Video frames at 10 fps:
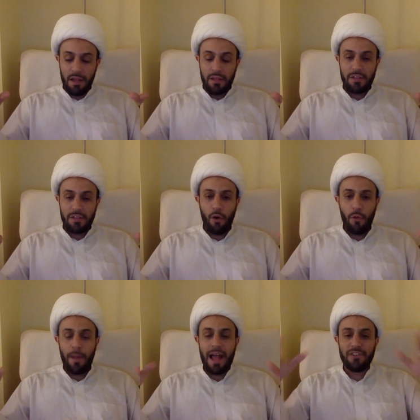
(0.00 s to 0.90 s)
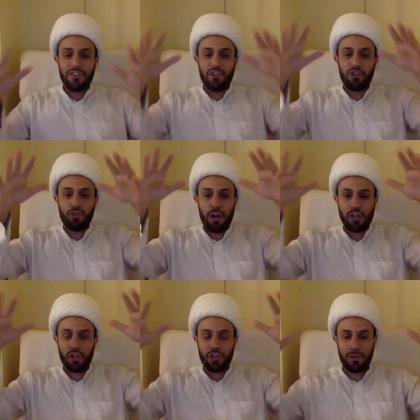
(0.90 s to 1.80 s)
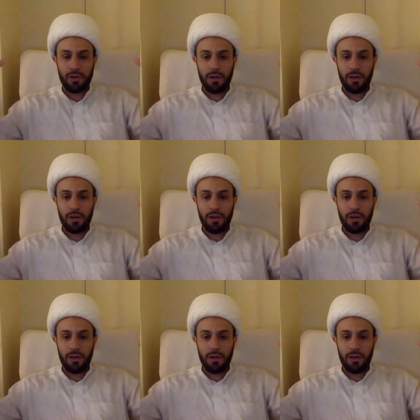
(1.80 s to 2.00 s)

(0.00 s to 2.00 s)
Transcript: Tawbah as a structure.